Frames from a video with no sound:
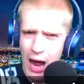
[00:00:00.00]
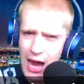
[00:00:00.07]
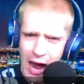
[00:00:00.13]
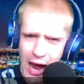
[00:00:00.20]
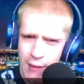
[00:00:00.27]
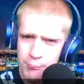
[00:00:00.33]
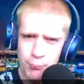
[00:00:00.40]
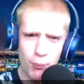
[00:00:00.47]

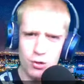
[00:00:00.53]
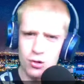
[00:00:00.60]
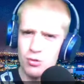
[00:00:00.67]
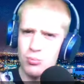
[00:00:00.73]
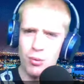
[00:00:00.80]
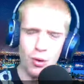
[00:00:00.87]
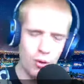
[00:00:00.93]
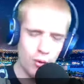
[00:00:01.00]
and much
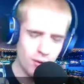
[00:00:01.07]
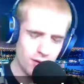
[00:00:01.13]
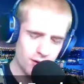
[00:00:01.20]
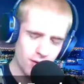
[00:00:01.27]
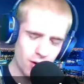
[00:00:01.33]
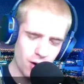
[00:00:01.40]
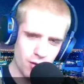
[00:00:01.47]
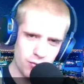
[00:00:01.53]
more
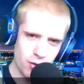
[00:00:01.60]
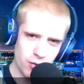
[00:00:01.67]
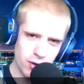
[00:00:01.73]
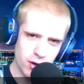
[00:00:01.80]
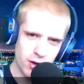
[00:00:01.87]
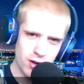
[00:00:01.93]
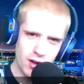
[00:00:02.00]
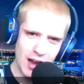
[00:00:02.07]
of
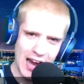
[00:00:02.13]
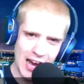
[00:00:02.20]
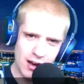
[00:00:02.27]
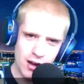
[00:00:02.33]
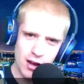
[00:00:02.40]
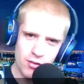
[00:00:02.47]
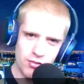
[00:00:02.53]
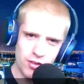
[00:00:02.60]
other
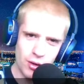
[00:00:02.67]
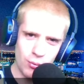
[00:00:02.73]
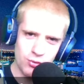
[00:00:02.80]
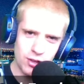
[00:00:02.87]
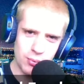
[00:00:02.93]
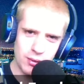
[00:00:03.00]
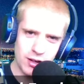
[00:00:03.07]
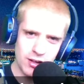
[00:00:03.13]
films
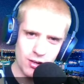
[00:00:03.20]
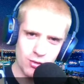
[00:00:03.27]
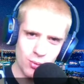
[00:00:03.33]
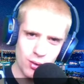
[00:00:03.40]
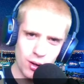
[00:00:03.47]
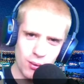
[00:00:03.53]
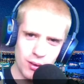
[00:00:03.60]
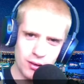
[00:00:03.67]
he's been in as
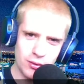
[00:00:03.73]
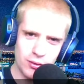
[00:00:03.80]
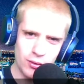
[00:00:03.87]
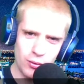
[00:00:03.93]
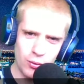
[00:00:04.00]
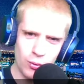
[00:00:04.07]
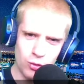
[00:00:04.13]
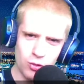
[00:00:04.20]
well and
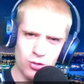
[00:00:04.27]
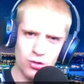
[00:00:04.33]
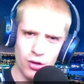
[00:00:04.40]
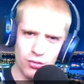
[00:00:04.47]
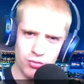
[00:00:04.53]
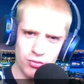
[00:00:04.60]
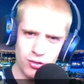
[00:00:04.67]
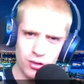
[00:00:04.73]

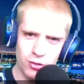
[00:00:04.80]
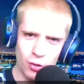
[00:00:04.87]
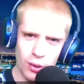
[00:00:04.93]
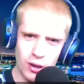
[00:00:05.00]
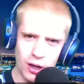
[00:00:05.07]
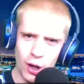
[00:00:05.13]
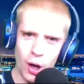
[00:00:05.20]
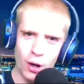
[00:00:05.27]
stuff
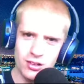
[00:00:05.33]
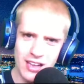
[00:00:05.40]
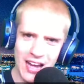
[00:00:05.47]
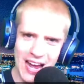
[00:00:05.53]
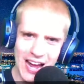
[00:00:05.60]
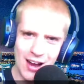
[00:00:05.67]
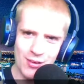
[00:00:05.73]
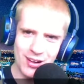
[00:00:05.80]
during
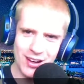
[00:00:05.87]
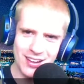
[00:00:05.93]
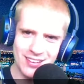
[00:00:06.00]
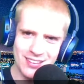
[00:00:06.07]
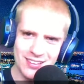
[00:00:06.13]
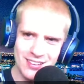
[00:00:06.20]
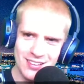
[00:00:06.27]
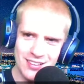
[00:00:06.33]
lockdown
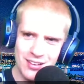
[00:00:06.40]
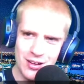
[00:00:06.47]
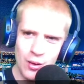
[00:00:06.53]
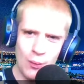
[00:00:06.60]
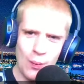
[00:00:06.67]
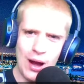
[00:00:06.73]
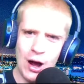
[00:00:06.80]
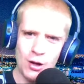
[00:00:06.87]
and
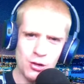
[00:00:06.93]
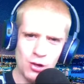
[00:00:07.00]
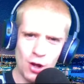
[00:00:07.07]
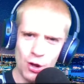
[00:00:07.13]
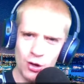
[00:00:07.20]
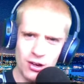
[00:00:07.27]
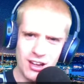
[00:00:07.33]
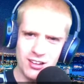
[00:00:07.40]
what else is
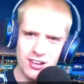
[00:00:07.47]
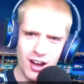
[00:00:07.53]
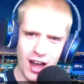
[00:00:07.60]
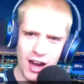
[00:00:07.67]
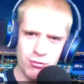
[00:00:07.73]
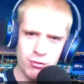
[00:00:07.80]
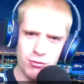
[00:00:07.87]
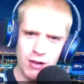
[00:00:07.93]
going on in his
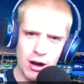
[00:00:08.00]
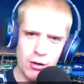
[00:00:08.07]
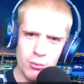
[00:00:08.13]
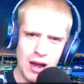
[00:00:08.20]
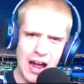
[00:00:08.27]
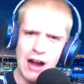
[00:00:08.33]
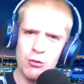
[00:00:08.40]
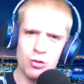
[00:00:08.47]
life
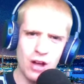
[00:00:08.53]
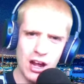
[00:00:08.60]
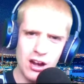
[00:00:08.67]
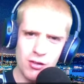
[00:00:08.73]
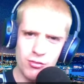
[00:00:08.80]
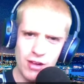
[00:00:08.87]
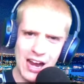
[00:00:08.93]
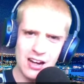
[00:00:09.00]
outside
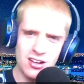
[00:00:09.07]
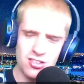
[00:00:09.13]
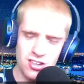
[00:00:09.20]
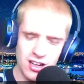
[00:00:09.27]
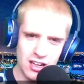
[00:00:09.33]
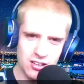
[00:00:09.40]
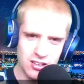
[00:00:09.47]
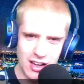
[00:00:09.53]
of
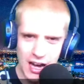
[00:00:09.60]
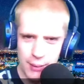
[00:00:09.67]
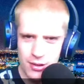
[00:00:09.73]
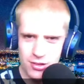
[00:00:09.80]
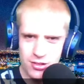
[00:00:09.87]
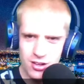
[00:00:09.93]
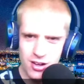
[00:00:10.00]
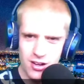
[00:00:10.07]
acting. His name
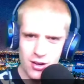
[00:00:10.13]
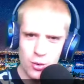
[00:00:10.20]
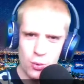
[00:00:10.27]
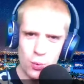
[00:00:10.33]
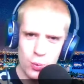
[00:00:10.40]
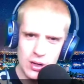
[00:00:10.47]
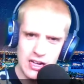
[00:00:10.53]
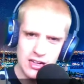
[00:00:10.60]
is
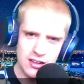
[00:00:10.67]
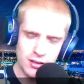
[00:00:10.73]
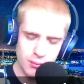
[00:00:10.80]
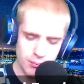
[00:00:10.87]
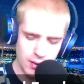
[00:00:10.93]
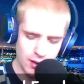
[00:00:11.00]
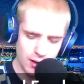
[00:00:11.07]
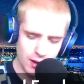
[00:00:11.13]
Reid
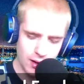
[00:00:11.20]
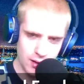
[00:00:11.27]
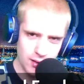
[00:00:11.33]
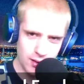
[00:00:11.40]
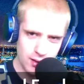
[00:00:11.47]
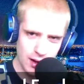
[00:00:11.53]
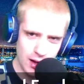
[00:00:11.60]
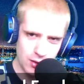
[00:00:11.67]
Miller.
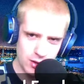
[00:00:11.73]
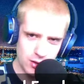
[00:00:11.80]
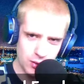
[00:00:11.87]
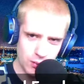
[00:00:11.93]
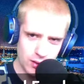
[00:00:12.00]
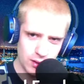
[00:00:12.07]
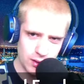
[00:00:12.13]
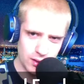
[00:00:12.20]
How are you doing?